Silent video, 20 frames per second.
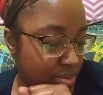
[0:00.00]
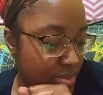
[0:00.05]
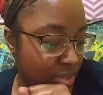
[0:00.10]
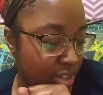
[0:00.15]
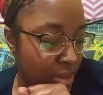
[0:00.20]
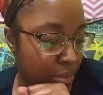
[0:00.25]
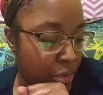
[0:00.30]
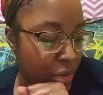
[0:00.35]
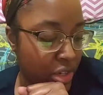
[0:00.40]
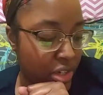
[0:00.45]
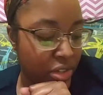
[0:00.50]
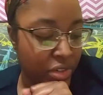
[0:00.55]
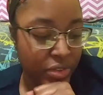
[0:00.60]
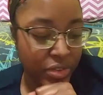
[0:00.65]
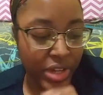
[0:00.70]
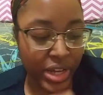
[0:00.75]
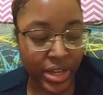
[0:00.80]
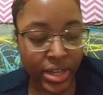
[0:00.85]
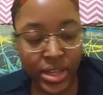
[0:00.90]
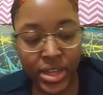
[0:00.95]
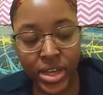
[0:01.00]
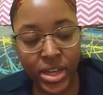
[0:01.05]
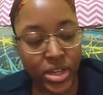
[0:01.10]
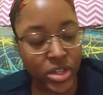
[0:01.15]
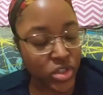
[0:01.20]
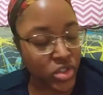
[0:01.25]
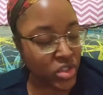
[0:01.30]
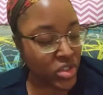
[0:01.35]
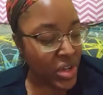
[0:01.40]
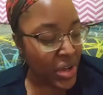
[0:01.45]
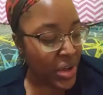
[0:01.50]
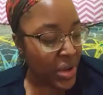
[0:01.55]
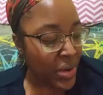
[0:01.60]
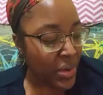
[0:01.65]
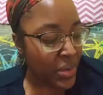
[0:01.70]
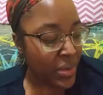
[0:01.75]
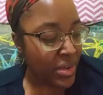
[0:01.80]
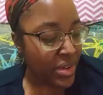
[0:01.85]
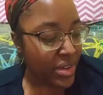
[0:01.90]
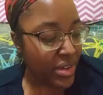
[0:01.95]
Yep, we're going to do that.
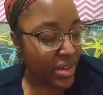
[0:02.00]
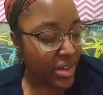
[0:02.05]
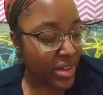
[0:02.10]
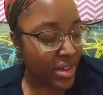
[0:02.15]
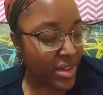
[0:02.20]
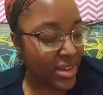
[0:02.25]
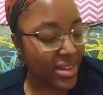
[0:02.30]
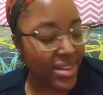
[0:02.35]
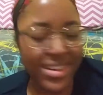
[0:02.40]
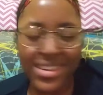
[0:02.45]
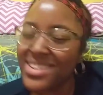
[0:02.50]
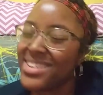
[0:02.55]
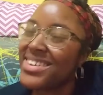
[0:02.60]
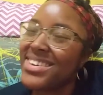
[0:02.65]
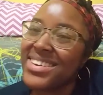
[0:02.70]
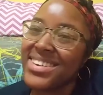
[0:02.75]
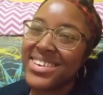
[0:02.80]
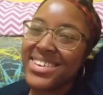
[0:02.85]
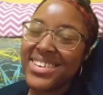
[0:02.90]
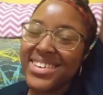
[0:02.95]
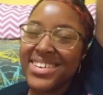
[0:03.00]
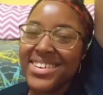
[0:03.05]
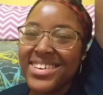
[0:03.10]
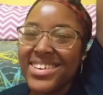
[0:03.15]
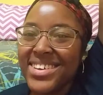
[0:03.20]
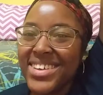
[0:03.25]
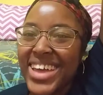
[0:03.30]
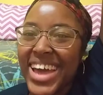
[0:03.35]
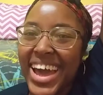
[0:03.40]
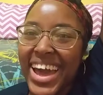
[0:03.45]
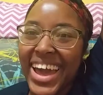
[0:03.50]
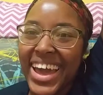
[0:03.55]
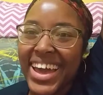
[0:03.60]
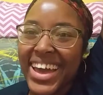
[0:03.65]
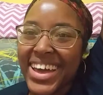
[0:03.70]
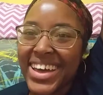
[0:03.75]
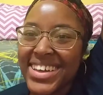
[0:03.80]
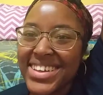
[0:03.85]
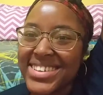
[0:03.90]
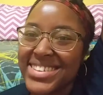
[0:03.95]
So,
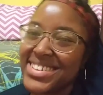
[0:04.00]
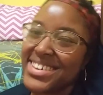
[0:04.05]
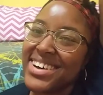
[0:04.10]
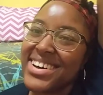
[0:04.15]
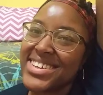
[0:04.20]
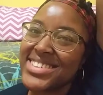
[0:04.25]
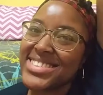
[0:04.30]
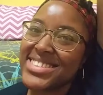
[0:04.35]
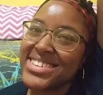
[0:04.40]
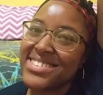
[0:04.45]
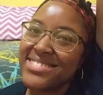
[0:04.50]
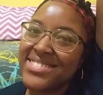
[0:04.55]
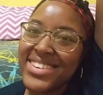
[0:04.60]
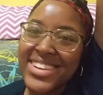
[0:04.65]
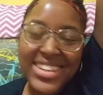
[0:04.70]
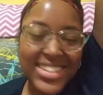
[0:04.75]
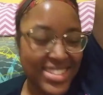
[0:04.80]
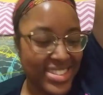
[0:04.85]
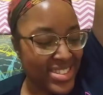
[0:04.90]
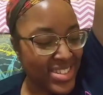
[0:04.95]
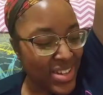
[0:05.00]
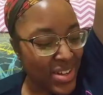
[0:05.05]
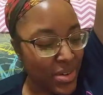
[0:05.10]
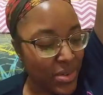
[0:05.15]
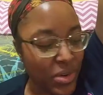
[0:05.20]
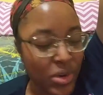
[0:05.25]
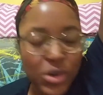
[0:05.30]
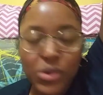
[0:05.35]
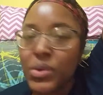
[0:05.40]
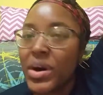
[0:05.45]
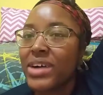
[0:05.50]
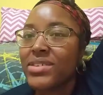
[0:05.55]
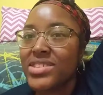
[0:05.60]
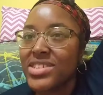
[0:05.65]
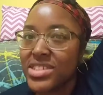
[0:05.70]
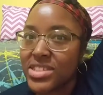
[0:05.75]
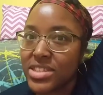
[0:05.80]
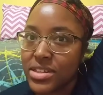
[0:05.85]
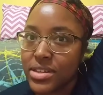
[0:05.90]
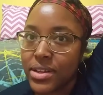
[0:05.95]
yay! Awesome. So, oh wow, this
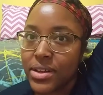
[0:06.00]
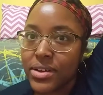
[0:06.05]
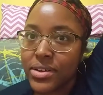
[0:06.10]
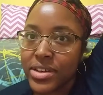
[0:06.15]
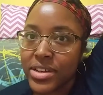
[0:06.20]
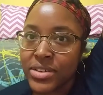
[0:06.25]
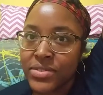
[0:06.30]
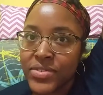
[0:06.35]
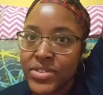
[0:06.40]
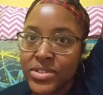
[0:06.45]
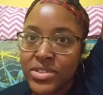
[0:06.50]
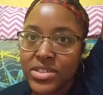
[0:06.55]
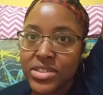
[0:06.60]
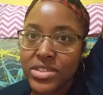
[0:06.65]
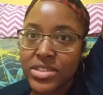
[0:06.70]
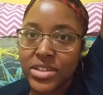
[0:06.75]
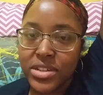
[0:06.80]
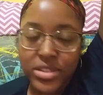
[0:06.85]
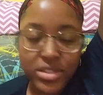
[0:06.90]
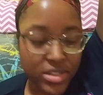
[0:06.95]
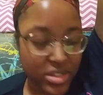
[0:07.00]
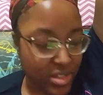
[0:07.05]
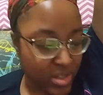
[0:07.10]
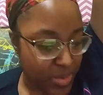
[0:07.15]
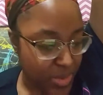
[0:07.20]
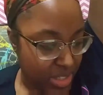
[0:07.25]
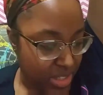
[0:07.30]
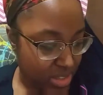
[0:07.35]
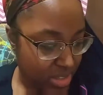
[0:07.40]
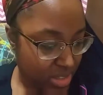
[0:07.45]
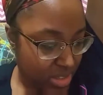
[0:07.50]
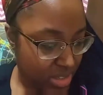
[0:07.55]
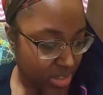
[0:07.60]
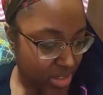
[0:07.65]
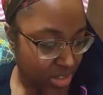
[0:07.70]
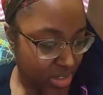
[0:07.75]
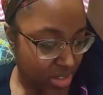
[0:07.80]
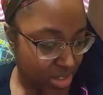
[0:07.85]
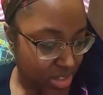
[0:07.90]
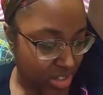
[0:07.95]
is a long interview. This is 36 minutes.
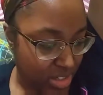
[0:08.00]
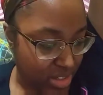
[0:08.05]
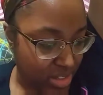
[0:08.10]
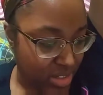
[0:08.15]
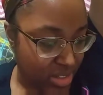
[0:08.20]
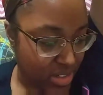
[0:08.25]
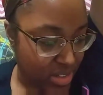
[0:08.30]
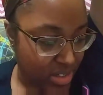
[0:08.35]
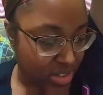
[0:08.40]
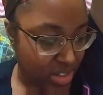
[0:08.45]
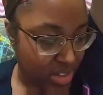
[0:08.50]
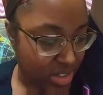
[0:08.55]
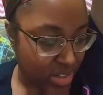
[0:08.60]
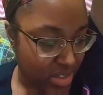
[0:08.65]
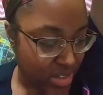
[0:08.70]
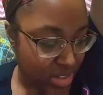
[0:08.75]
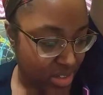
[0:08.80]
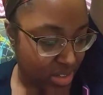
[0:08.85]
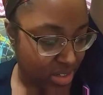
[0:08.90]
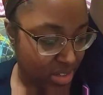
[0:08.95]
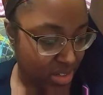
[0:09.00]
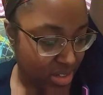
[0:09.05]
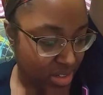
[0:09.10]
Jesus Christ.